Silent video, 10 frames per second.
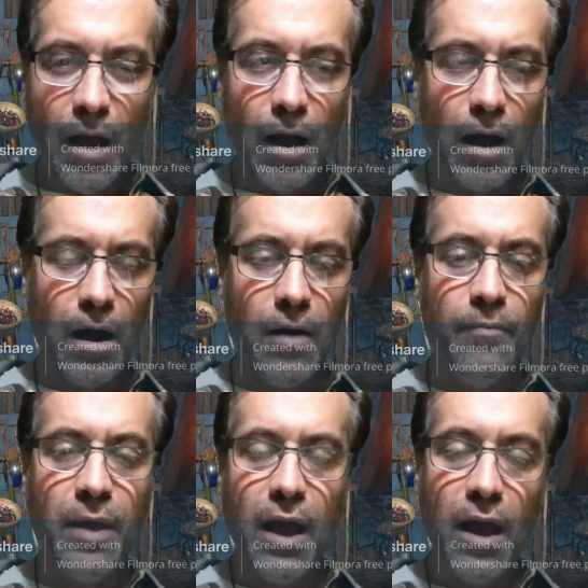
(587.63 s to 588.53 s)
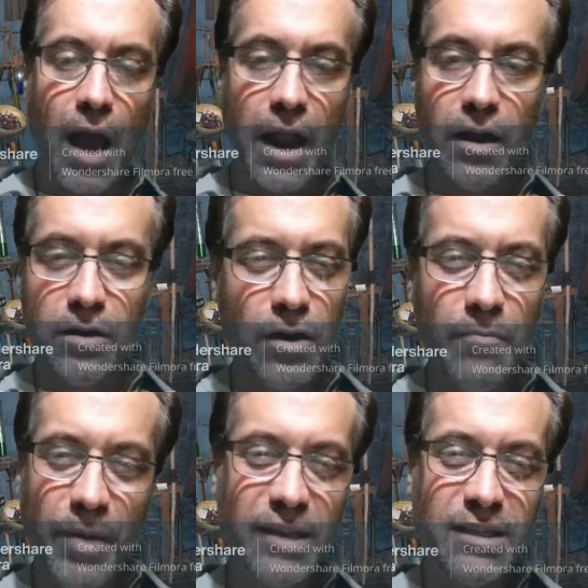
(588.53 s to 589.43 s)
And it could
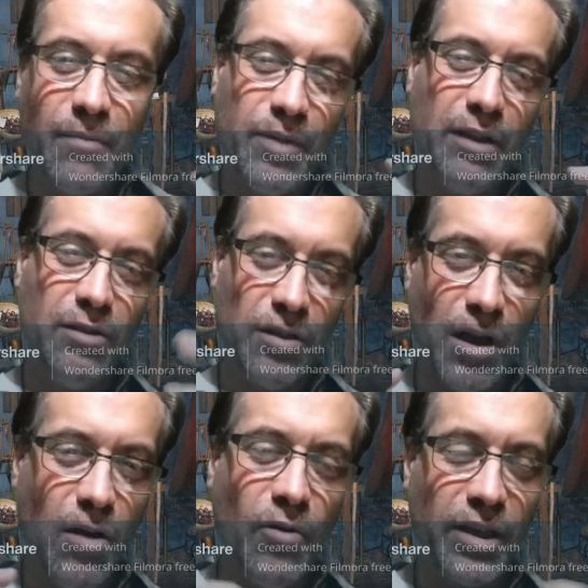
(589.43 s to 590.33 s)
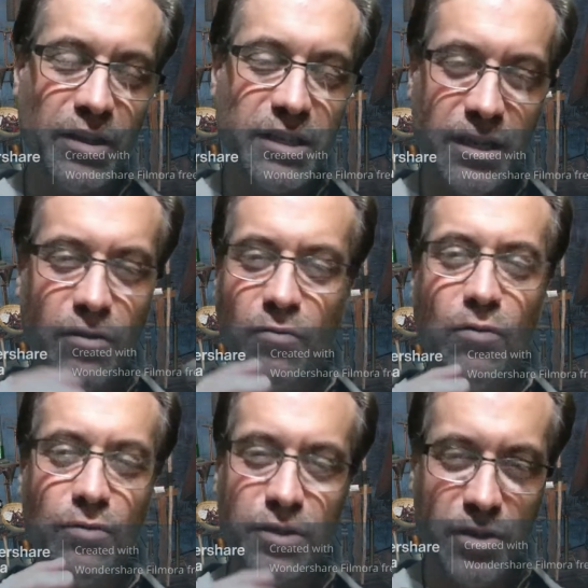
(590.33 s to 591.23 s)
be something low, like the skill
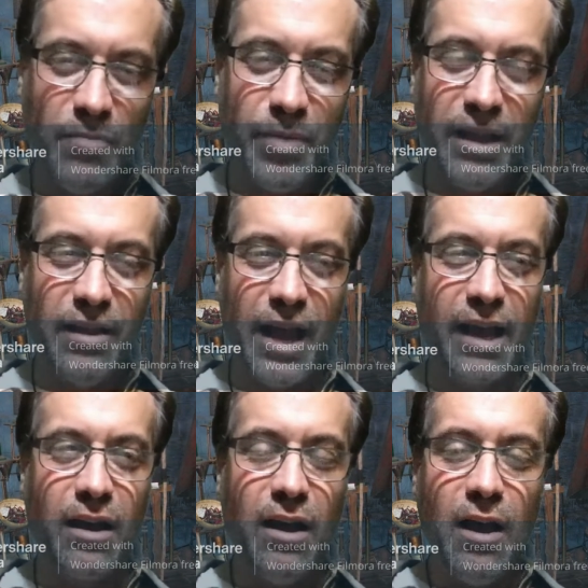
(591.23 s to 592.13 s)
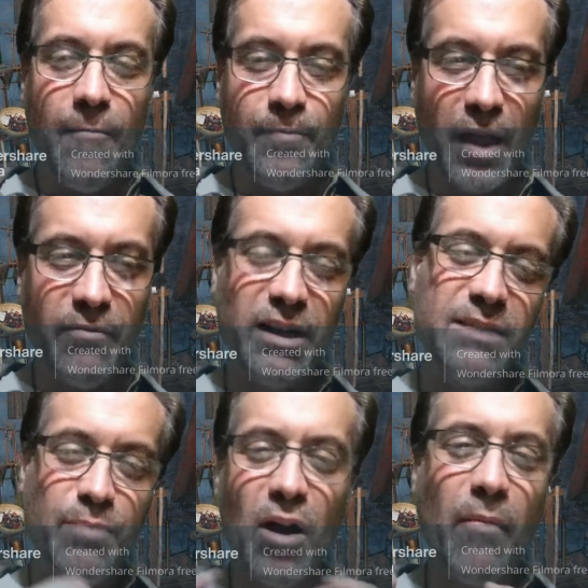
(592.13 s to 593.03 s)
rolls could be like, I've been
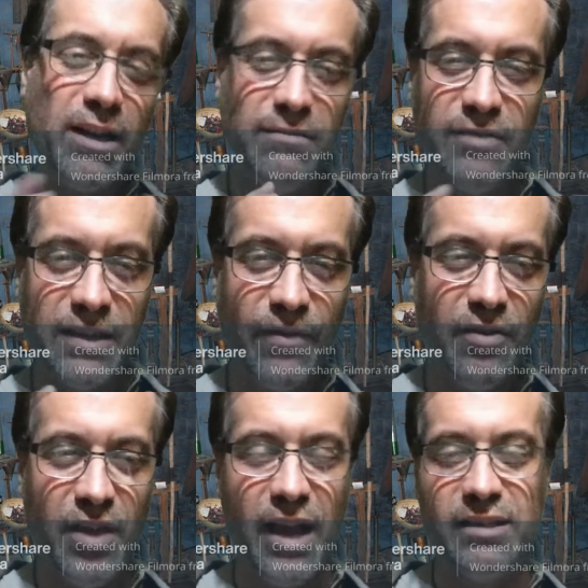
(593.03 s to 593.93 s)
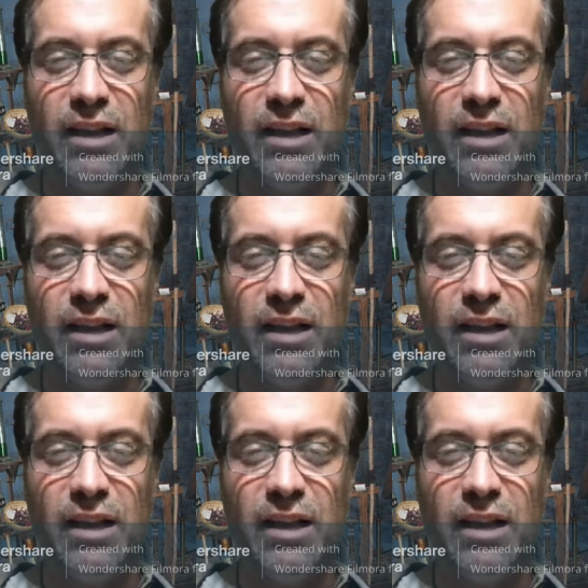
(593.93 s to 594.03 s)
experimenting with different things.